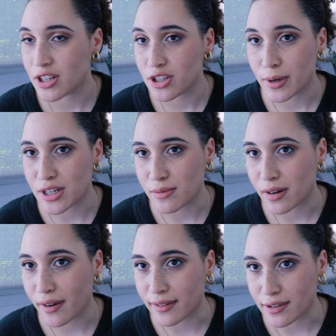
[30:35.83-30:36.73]
situation
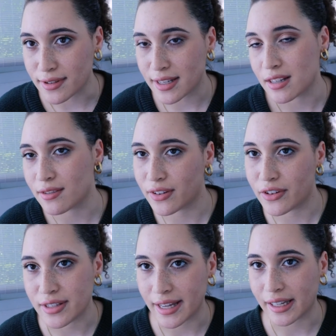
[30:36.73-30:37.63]
where I would use it is if it
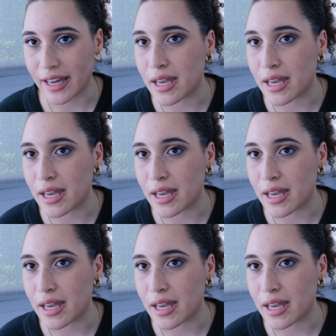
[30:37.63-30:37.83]
was like